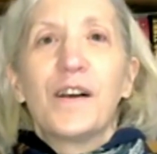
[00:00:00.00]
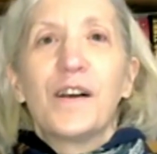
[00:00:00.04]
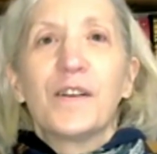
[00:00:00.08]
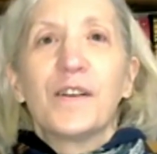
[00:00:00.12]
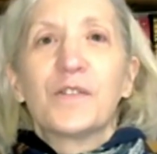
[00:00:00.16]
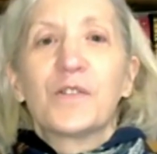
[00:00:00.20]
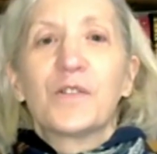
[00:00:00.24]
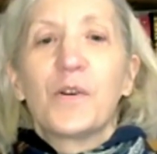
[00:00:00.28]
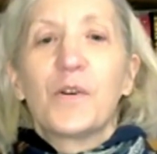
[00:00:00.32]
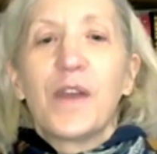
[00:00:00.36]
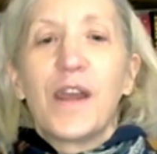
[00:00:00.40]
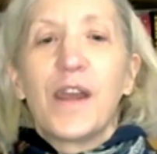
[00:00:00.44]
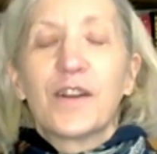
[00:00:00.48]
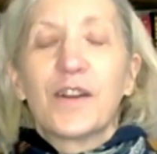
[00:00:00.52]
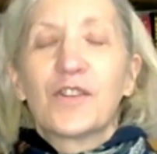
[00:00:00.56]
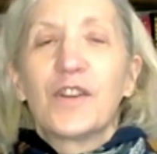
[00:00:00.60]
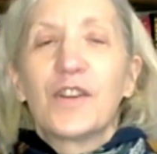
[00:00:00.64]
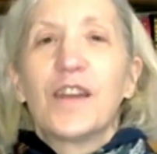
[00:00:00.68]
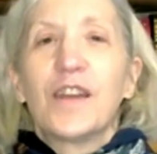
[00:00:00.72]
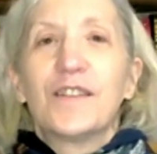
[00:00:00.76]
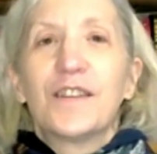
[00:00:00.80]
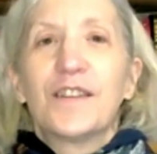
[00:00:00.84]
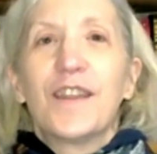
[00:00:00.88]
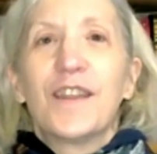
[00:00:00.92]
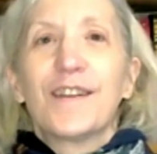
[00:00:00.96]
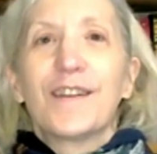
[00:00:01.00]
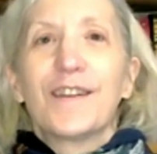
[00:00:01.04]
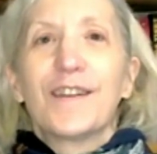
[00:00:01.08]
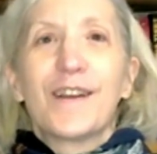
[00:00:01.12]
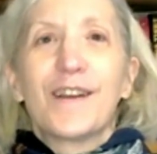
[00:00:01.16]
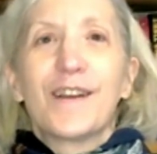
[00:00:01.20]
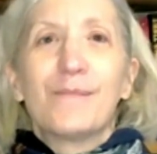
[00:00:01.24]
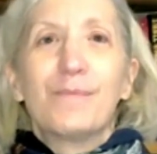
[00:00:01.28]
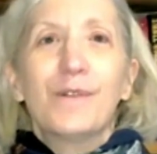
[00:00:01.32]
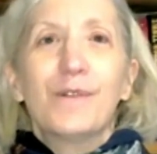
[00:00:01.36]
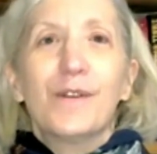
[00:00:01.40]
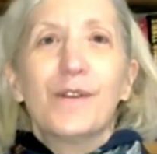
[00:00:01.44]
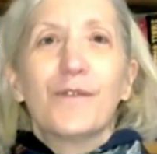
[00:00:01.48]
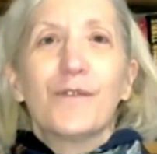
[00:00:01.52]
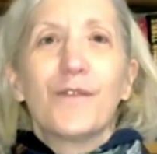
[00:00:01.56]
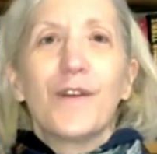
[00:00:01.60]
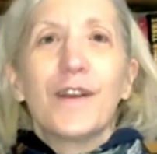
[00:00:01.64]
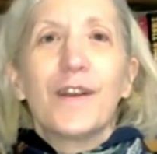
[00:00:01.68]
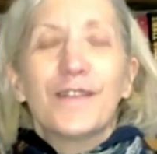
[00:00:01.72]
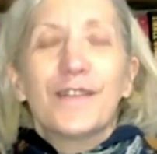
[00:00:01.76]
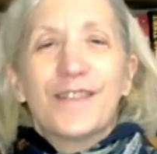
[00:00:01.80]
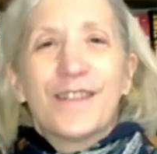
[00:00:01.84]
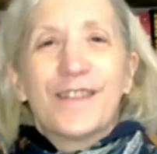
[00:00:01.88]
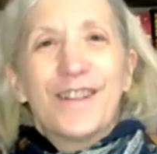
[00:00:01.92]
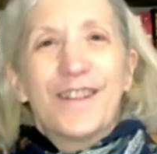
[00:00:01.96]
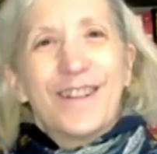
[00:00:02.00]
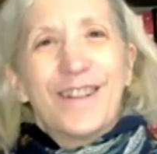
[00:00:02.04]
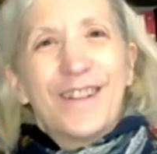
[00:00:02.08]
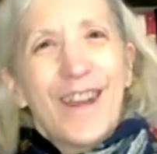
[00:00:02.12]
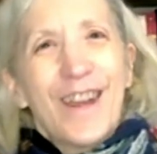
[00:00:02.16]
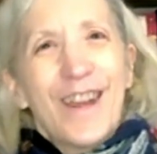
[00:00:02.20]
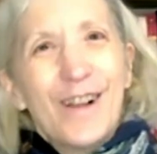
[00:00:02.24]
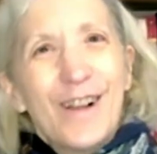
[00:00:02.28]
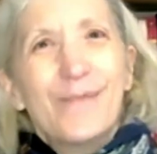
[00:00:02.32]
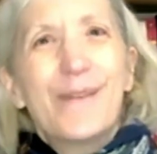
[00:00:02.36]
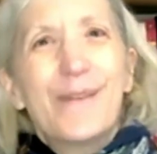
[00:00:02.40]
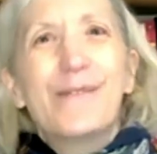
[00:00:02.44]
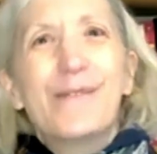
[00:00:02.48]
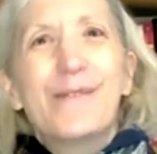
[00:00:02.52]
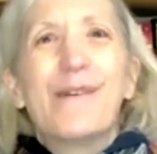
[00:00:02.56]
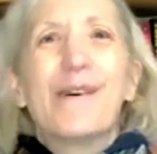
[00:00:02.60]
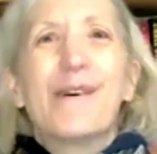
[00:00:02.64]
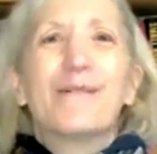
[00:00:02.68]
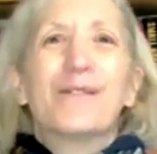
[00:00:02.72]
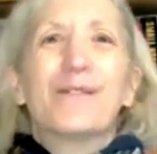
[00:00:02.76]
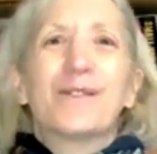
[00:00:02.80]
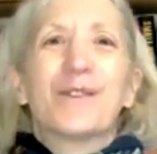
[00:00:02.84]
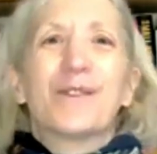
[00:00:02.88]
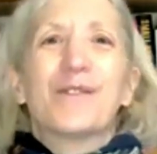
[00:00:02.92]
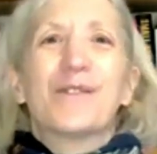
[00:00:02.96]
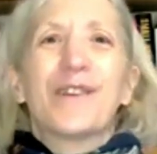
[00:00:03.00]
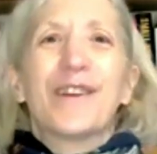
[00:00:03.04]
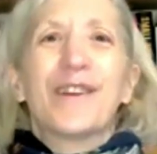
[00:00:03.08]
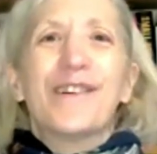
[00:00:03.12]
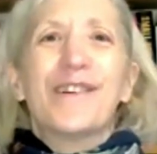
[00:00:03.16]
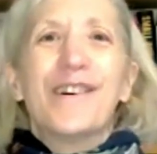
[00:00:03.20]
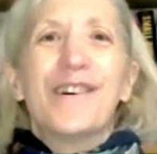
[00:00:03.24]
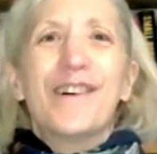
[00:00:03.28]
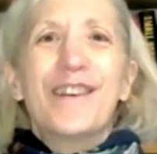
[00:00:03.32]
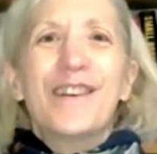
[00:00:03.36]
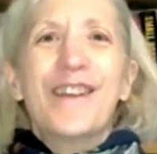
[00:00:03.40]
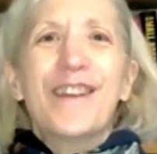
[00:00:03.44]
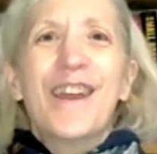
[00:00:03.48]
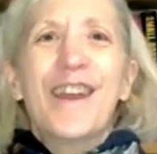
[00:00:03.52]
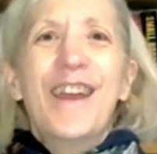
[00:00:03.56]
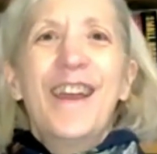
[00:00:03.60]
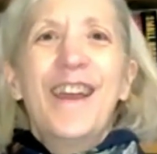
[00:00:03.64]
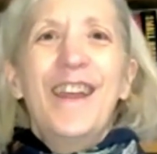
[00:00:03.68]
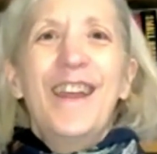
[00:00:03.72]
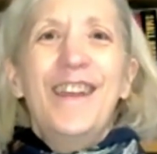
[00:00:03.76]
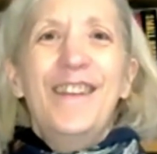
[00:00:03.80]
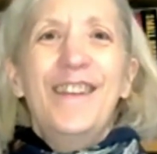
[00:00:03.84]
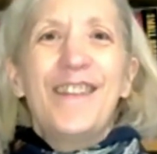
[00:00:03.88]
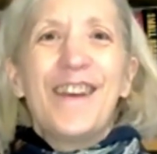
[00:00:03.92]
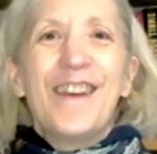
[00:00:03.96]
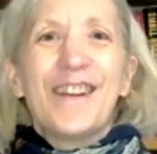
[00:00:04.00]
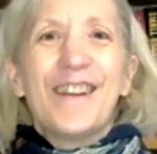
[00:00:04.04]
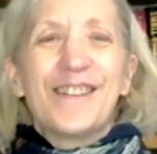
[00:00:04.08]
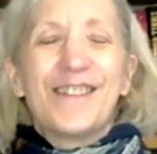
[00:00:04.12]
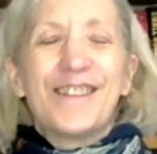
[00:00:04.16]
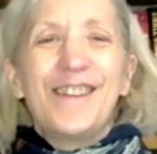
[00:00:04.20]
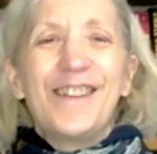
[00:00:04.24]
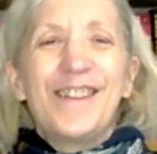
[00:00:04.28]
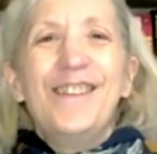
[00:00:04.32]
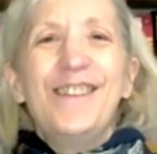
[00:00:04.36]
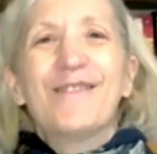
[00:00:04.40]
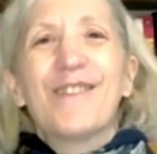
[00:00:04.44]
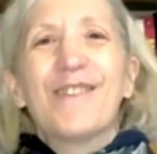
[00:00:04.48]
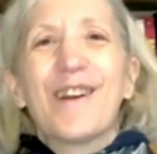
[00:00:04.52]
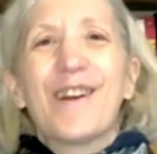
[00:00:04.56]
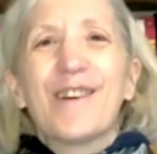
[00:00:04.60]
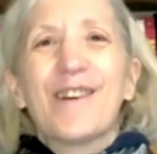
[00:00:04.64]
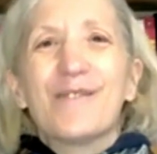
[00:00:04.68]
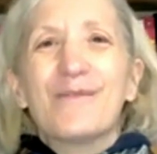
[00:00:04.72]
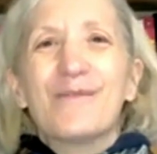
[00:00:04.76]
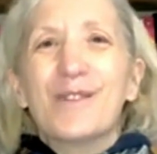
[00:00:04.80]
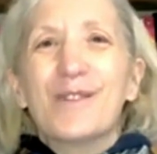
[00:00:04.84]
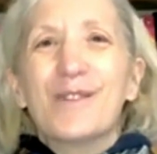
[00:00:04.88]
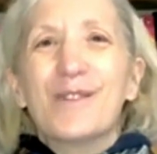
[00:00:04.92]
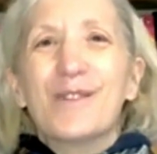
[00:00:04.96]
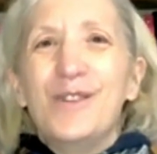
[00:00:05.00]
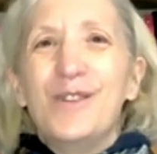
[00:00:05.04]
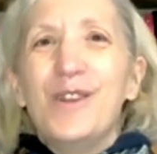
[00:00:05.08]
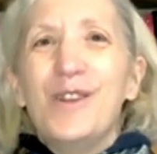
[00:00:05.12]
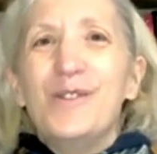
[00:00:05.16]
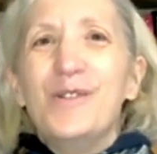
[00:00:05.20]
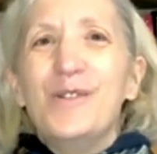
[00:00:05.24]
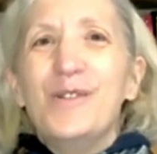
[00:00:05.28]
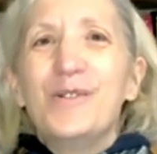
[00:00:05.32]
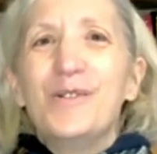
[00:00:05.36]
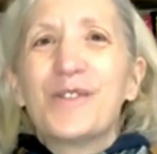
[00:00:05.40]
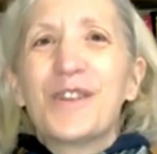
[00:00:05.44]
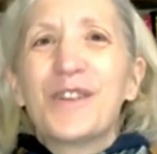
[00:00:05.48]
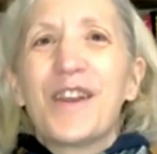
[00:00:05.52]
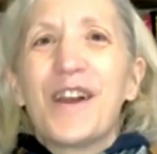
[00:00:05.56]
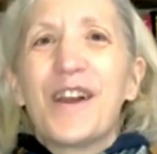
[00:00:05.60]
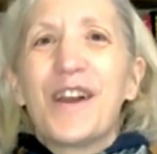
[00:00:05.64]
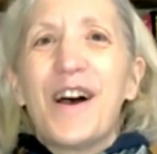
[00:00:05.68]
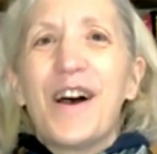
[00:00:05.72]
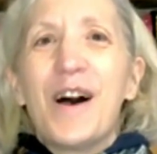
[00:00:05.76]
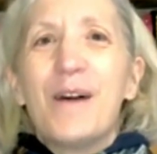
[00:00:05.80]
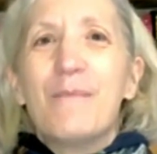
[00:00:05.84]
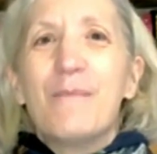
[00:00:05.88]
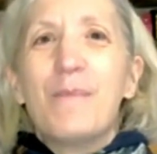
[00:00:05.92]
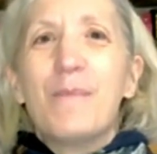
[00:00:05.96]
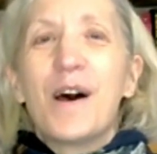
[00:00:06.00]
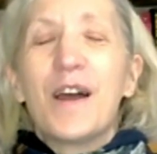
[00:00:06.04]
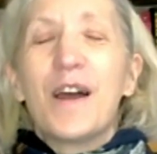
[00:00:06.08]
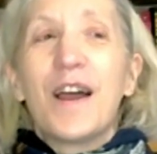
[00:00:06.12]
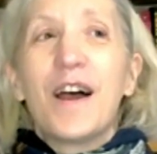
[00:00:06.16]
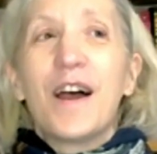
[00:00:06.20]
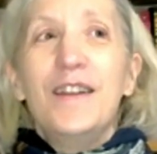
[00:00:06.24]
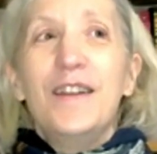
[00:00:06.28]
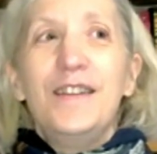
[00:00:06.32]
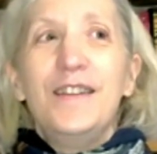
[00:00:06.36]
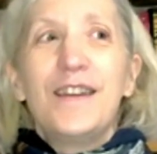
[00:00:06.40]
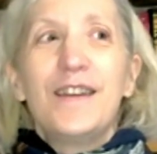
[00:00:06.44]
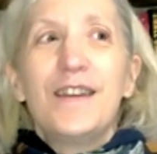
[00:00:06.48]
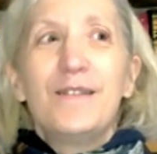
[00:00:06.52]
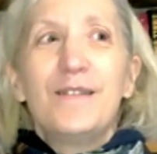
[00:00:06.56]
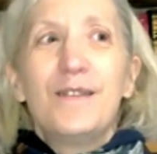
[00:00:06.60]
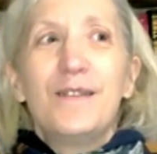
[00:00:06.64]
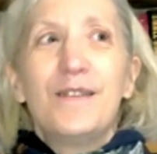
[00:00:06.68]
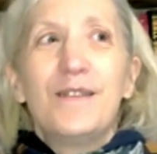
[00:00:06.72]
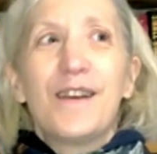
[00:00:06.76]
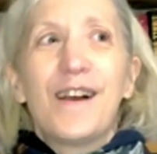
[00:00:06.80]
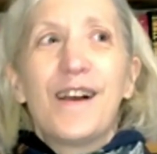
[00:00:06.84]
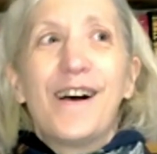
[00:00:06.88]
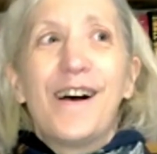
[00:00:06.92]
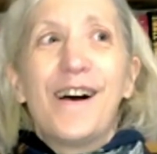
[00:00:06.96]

so I actually had to get a couple of friends to tell me what was going on in that scene where it was used. But I did